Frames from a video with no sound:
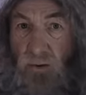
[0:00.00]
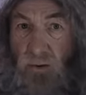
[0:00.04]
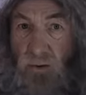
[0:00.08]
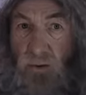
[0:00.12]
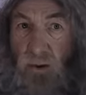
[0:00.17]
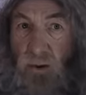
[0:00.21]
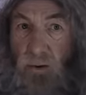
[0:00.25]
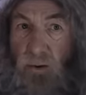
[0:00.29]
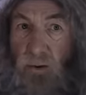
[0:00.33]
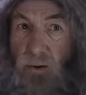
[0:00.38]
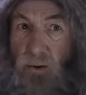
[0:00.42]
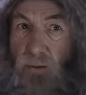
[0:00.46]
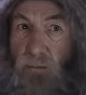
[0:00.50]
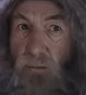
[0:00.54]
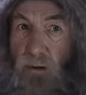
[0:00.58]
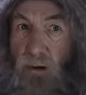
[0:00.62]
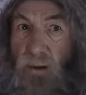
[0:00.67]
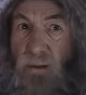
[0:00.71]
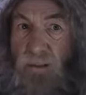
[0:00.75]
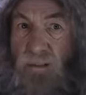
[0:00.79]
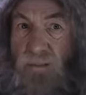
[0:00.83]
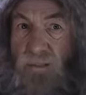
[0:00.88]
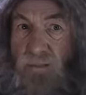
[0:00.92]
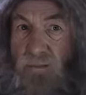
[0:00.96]
I know it
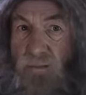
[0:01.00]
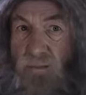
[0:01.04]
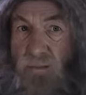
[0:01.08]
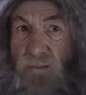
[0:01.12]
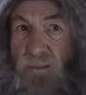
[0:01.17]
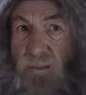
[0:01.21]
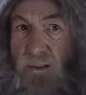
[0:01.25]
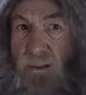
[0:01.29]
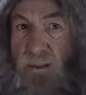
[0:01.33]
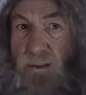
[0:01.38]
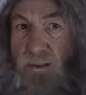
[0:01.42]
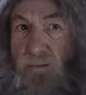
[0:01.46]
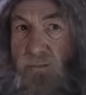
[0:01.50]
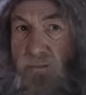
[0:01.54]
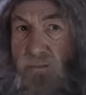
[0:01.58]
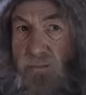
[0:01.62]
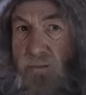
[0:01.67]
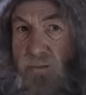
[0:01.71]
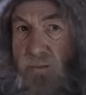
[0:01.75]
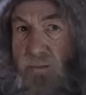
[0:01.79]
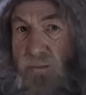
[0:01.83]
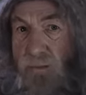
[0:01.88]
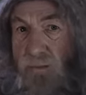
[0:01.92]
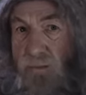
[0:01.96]
by a different name.
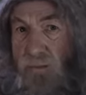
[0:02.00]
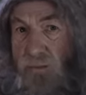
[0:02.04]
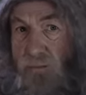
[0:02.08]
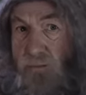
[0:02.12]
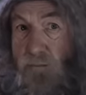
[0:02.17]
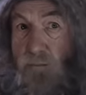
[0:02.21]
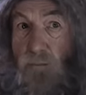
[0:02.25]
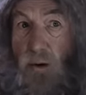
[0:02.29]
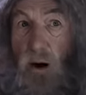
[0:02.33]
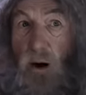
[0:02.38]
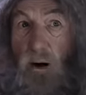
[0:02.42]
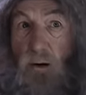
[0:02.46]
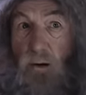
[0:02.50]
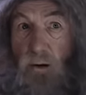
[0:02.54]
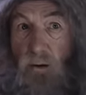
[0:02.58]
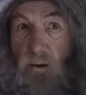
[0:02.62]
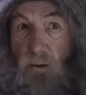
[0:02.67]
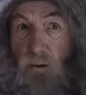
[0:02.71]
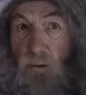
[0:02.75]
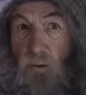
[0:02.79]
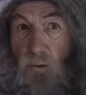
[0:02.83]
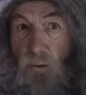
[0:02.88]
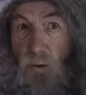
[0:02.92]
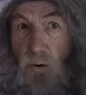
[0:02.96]

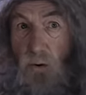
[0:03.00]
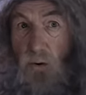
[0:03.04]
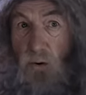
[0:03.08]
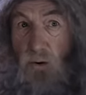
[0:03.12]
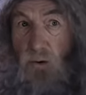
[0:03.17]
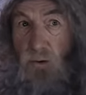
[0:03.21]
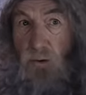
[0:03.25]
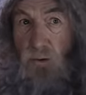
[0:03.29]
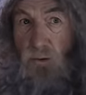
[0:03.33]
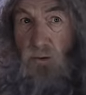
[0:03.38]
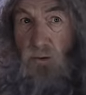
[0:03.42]
Mac wound.